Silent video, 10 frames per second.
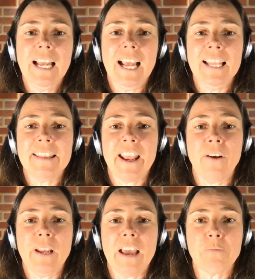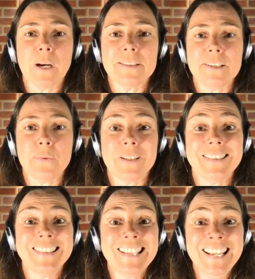And they only have practice with a
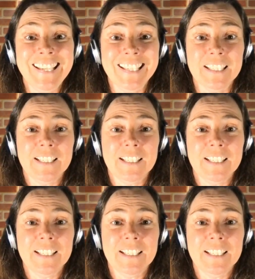C,